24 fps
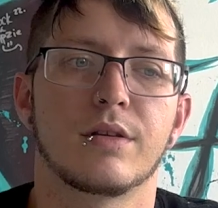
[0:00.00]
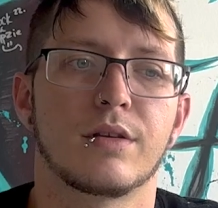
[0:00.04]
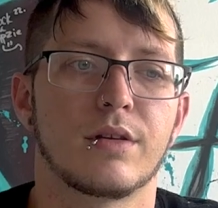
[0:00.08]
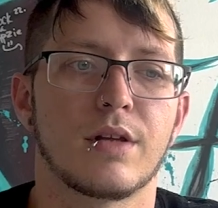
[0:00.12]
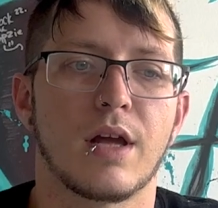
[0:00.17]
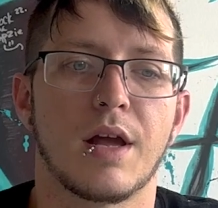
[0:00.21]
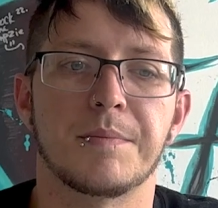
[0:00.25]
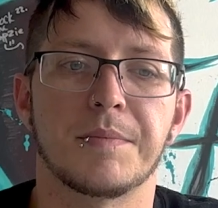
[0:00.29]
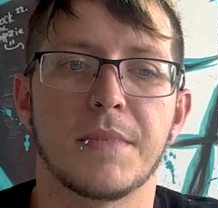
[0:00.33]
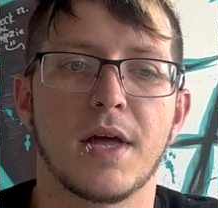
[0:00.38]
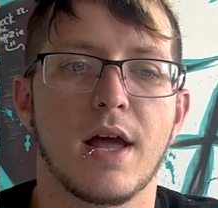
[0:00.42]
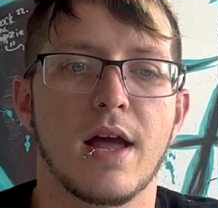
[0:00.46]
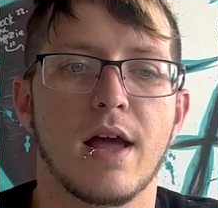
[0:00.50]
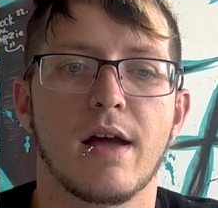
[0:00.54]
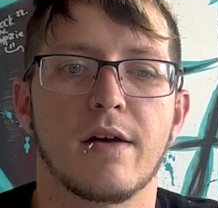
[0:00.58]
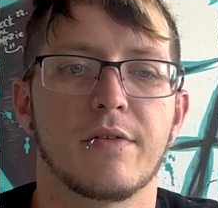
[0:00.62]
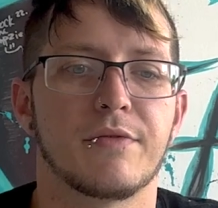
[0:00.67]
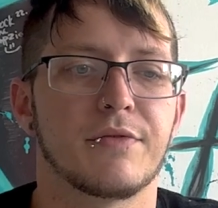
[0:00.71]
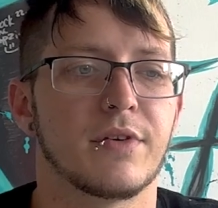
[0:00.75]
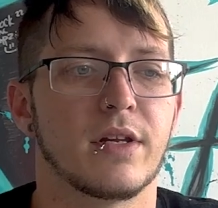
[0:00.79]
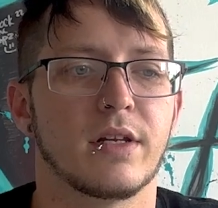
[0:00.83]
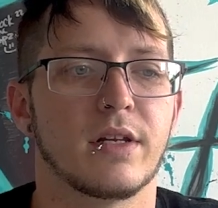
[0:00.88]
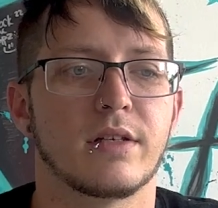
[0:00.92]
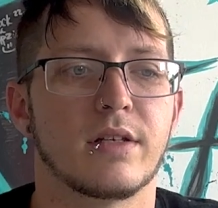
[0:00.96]
I'm not
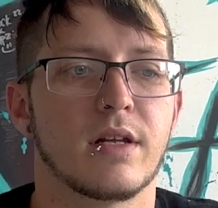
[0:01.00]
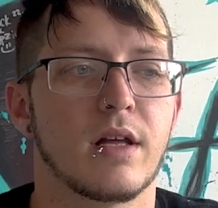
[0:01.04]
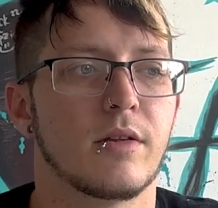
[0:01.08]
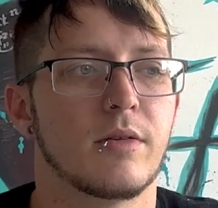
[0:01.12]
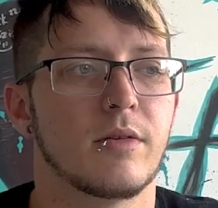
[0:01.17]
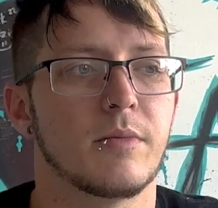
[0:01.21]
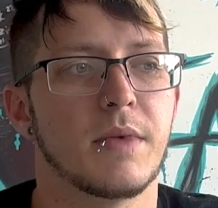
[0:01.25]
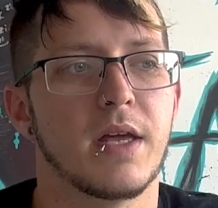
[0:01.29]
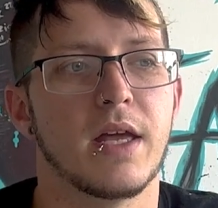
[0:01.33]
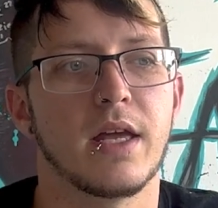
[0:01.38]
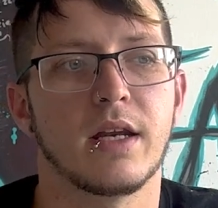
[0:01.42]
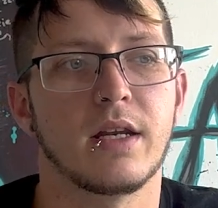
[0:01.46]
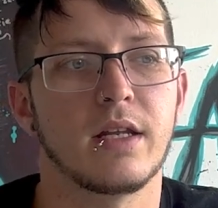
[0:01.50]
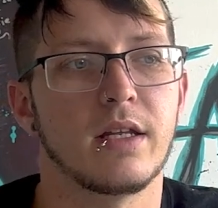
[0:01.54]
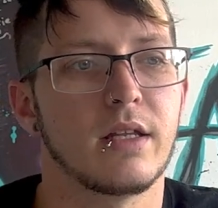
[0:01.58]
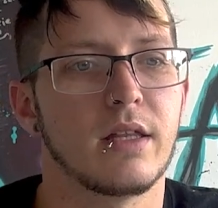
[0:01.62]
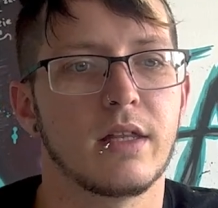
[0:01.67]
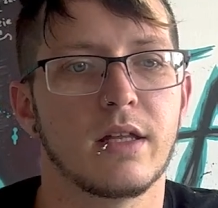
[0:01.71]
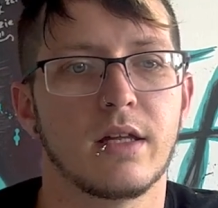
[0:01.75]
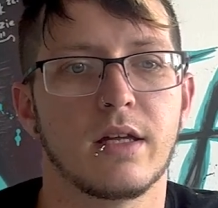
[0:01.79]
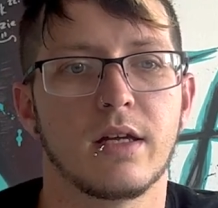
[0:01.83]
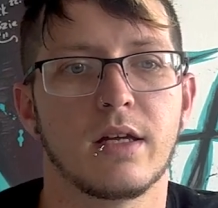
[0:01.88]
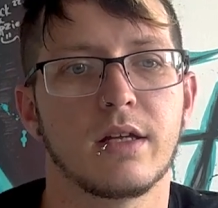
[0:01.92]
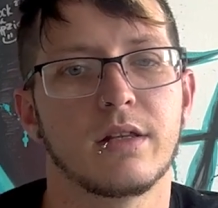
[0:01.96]
having to tell them
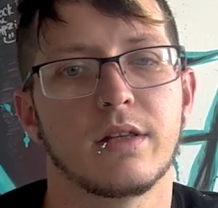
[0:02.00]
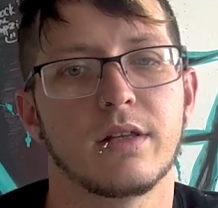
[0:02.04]
anything.